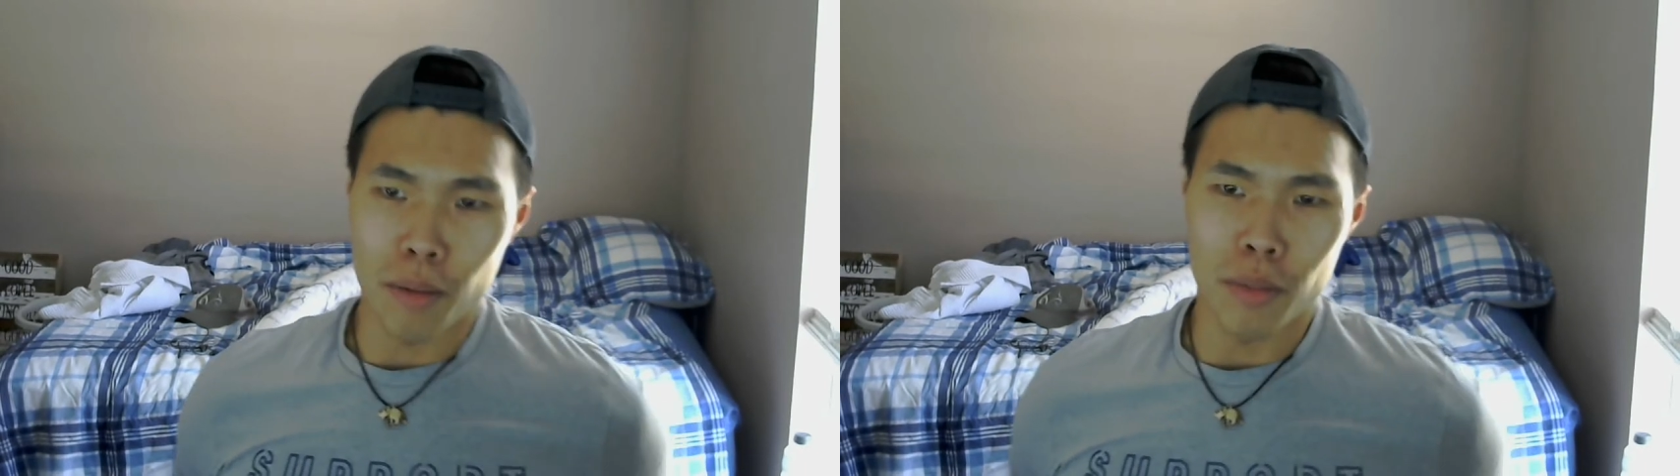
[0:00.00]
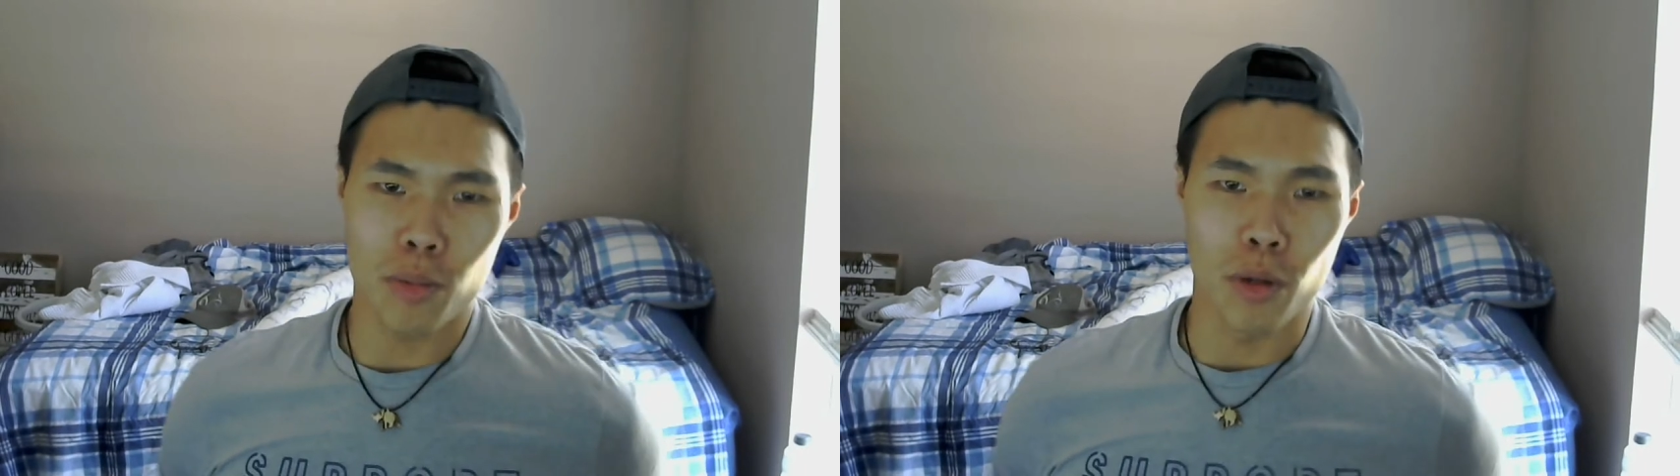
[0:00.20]

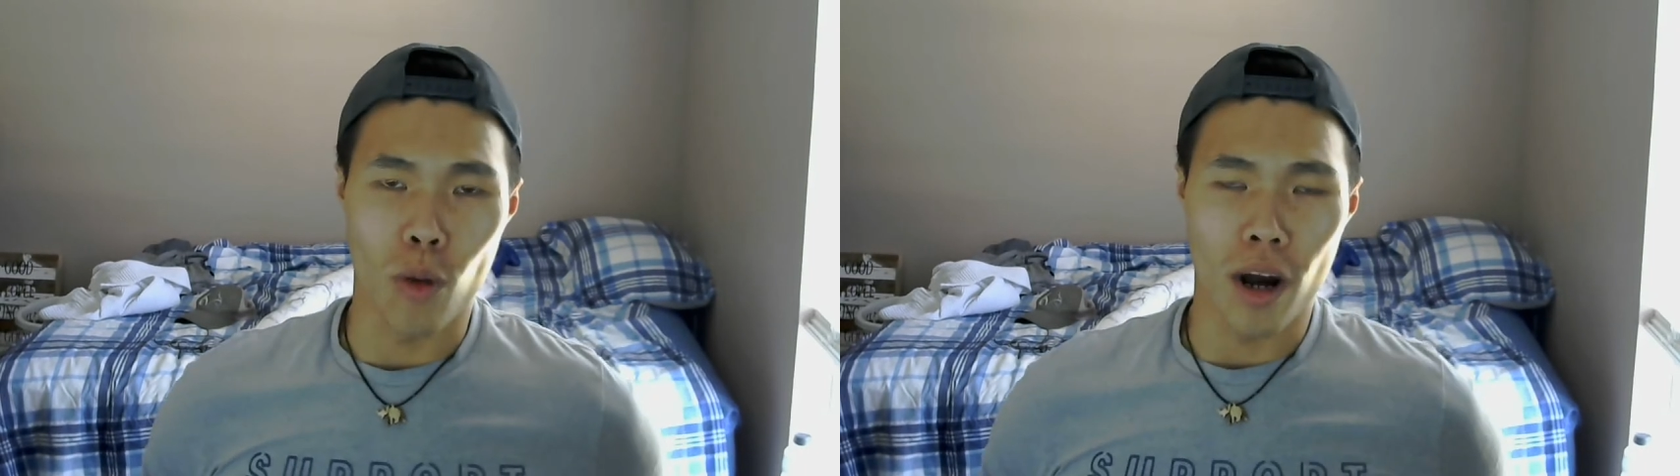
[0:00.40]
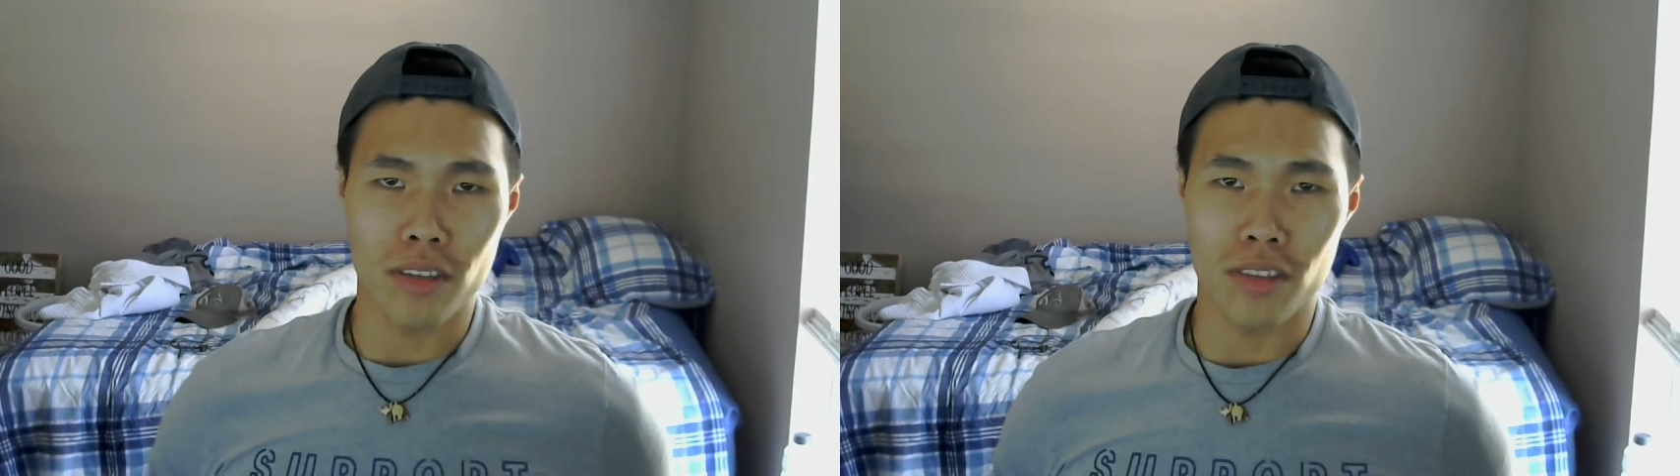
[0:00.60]
It's been a
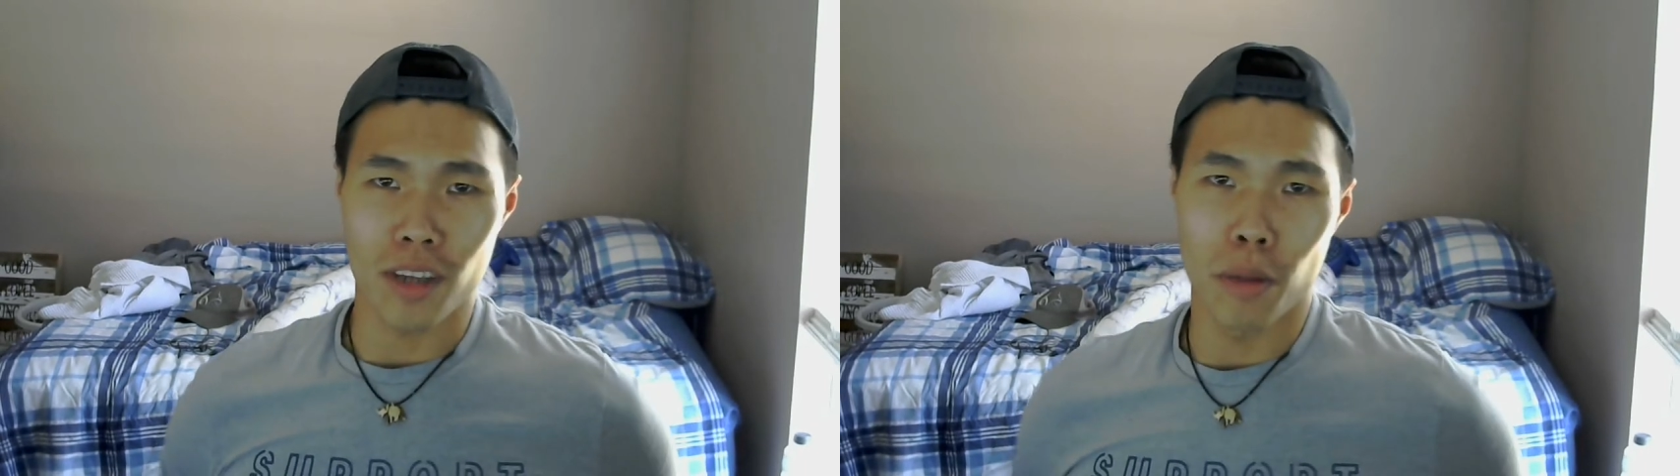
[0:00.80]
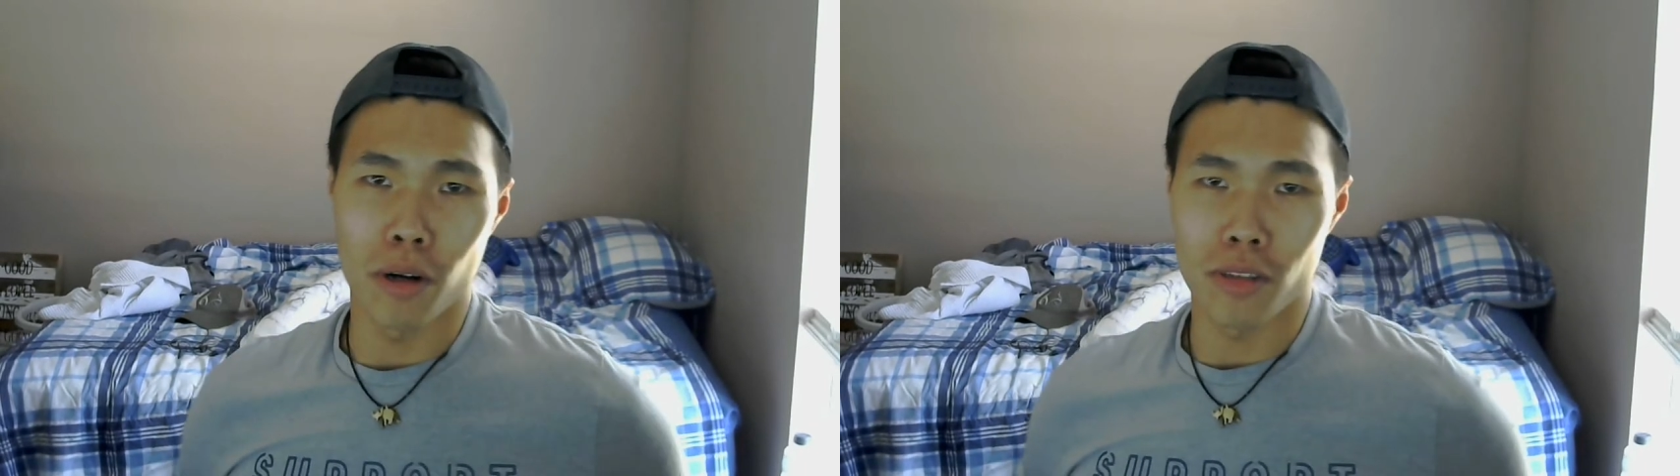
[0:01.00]
while since
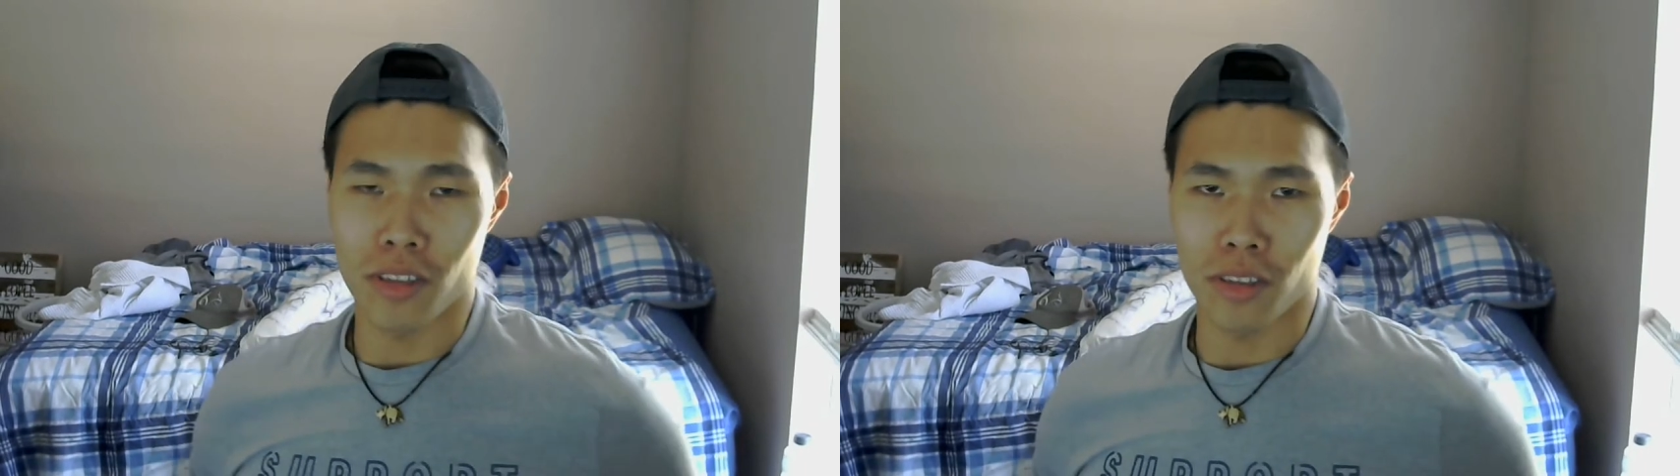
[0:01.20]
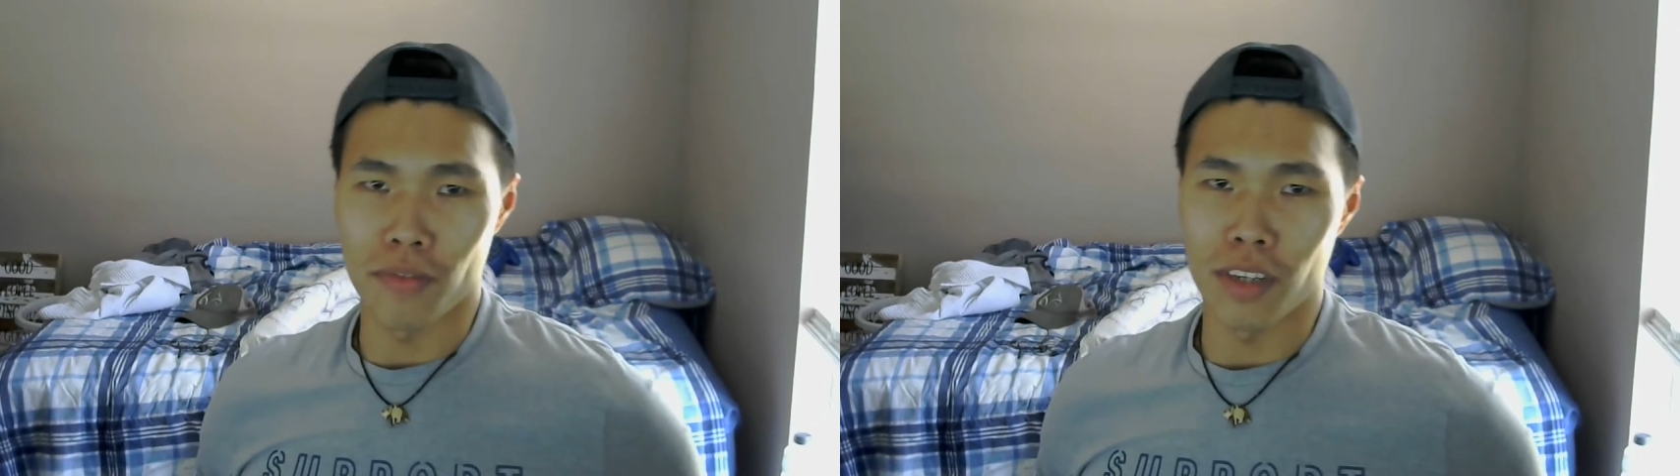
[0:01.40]
I posted
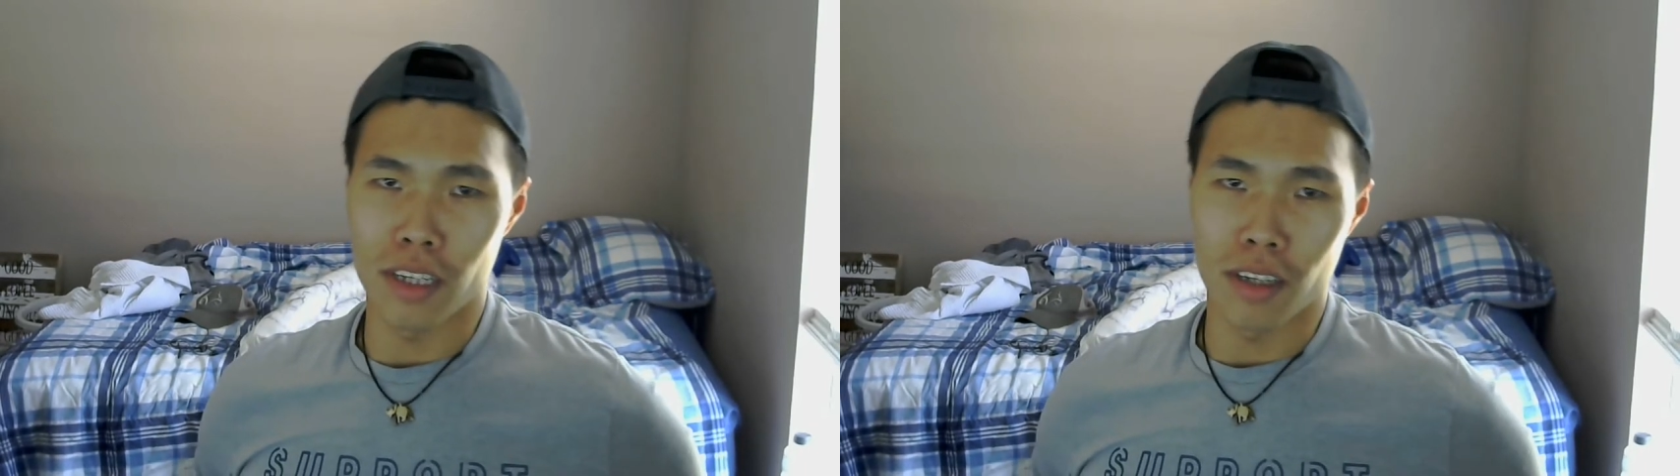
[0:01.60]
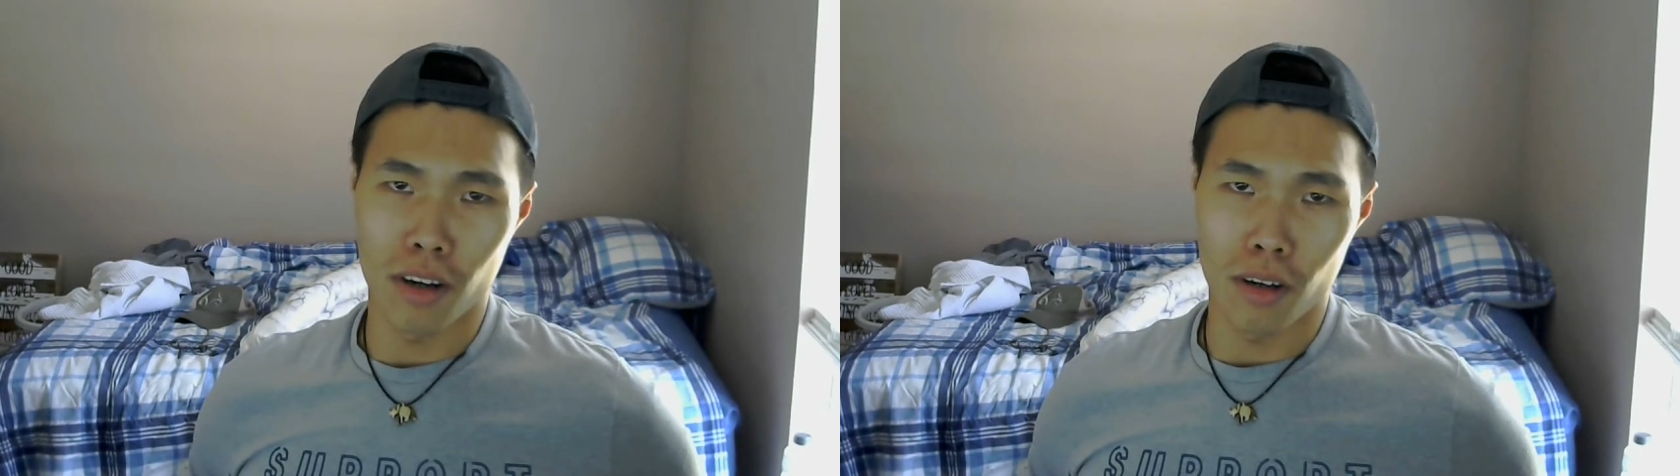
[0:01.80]
some
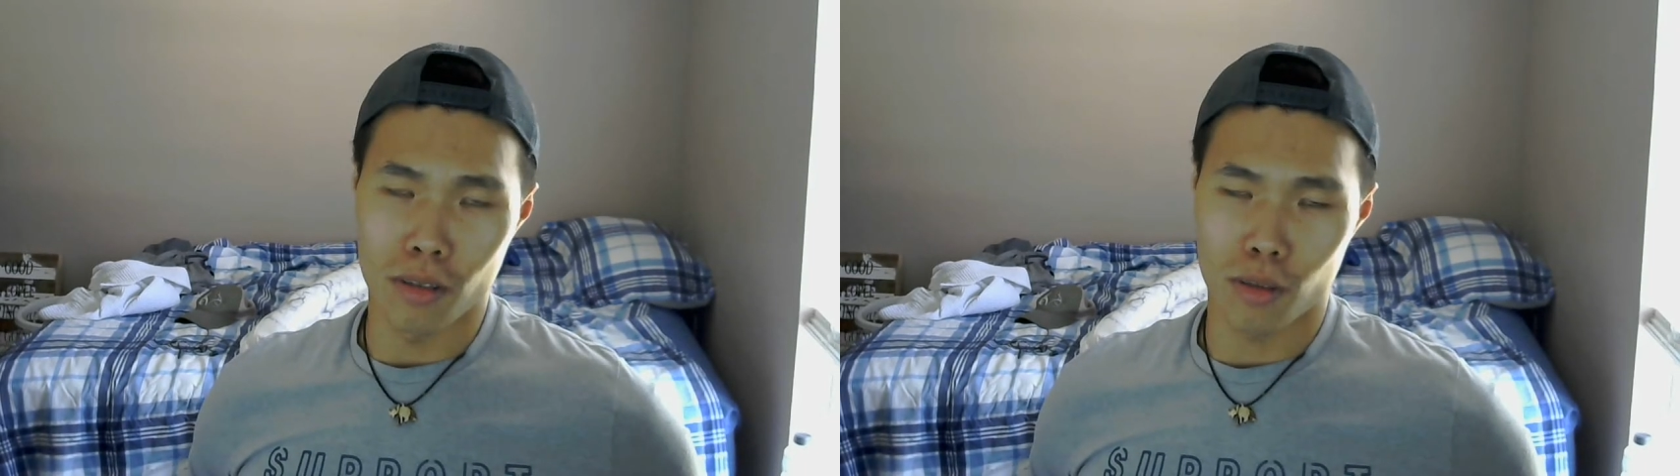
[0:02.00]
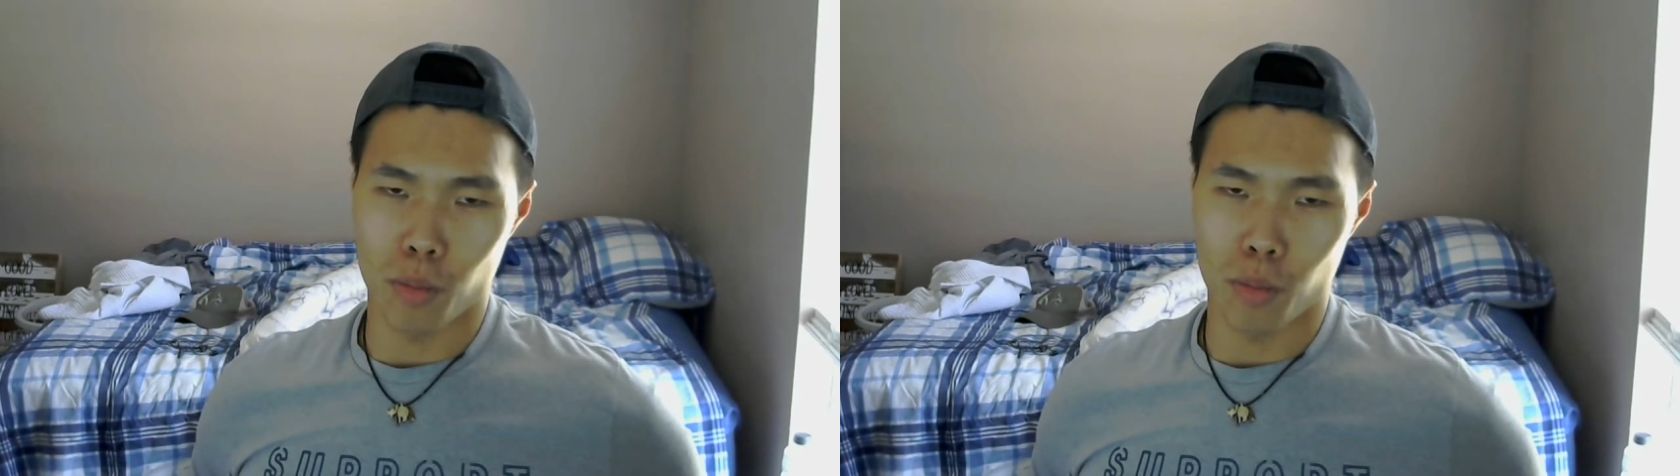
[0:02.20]
videos,